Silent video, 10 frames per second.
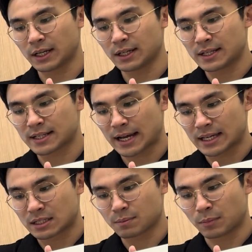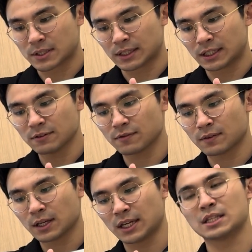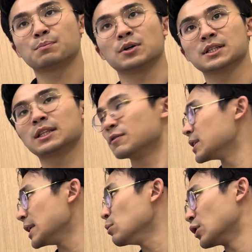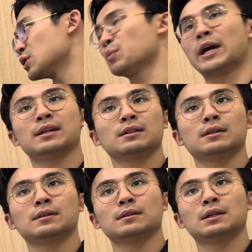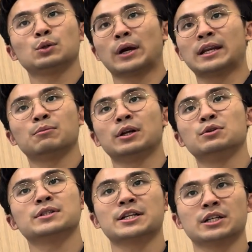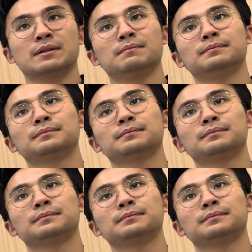this guy is positive, his positivity will spread to anybody who's touching him.